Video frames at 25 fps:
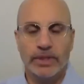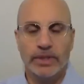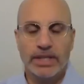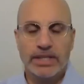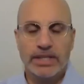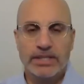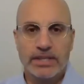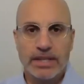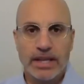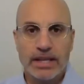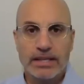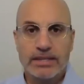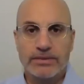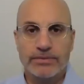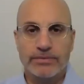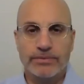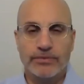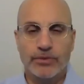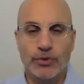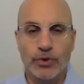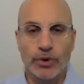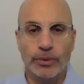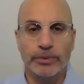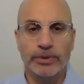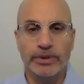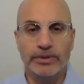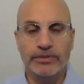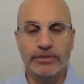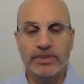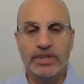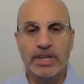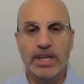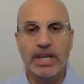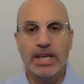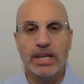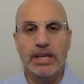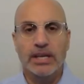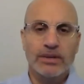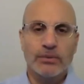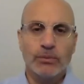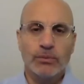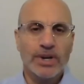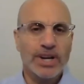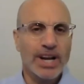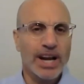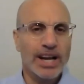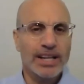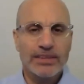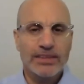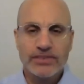Well, that's informative.
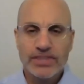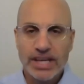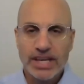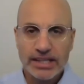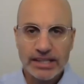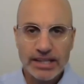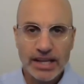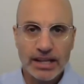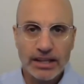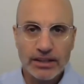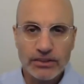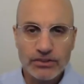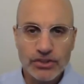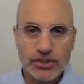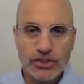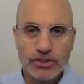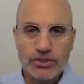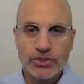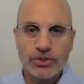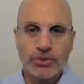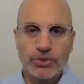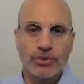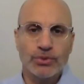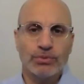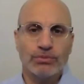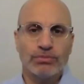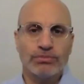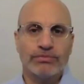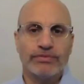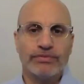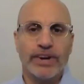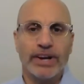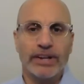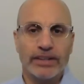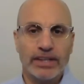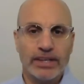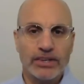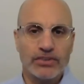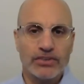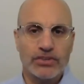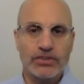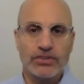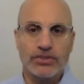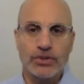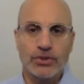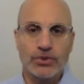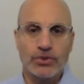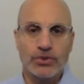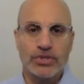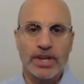What kind of technology do
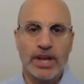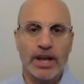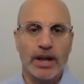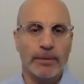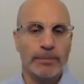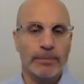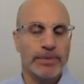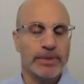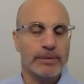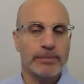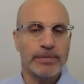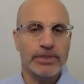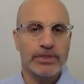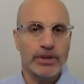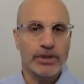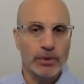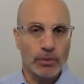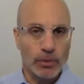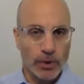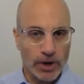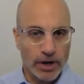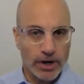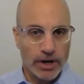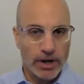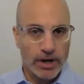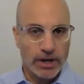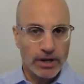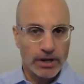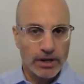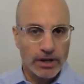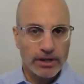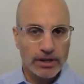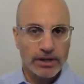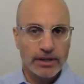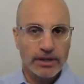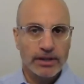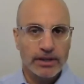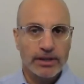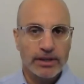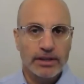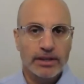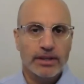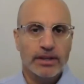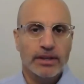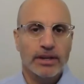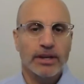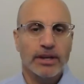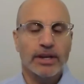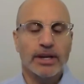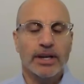foundations use to help them in their work?
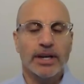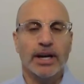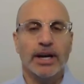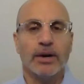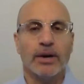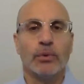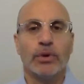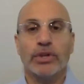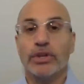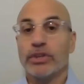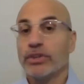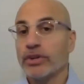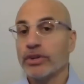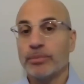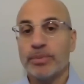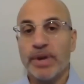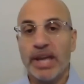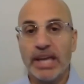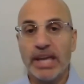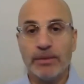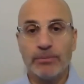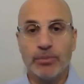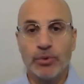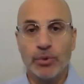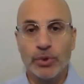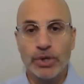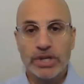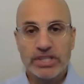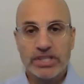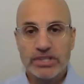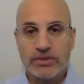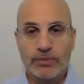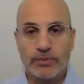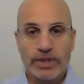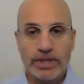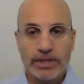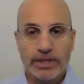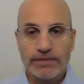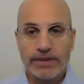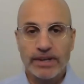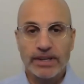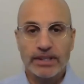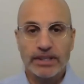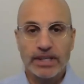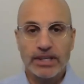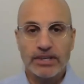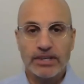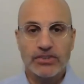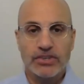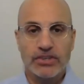What are their pain points in running
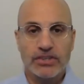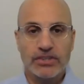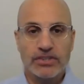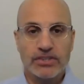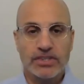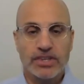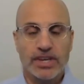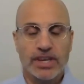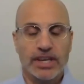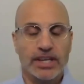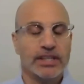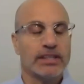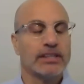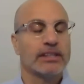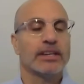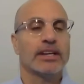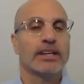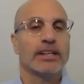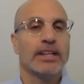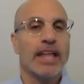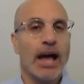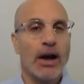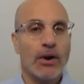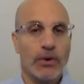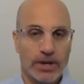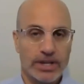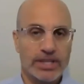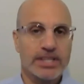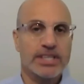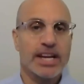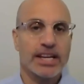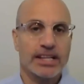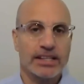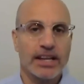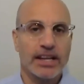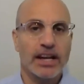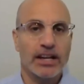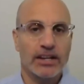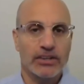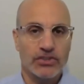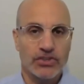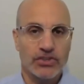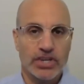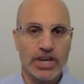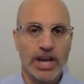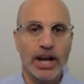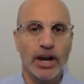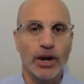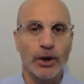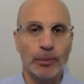foundations, and how can
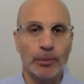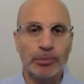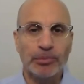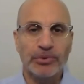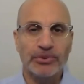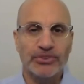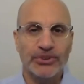technology help?